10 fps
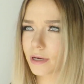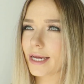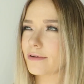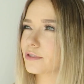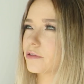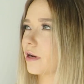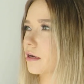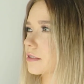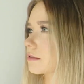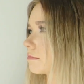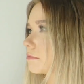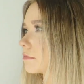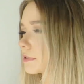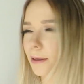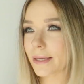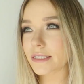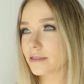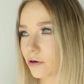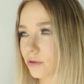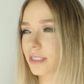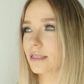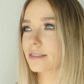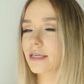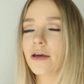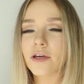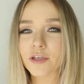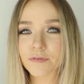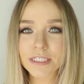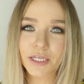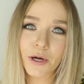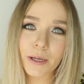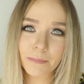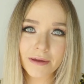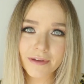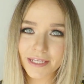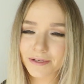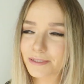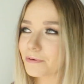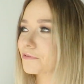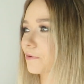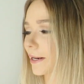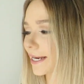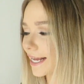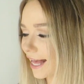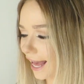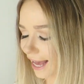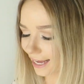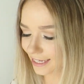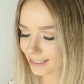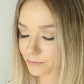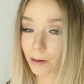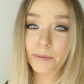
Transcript: I have two vlogs. That makes no sense. You've seen her in my videos before and